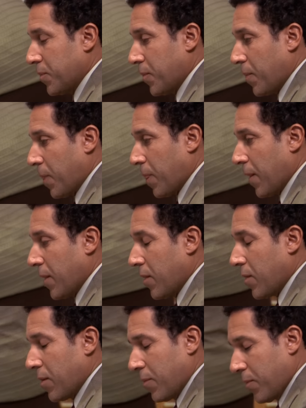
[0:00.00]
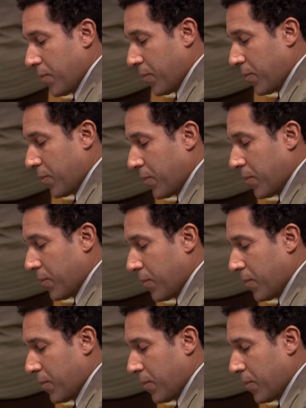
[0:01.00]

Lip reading: No one is speaking in this clip.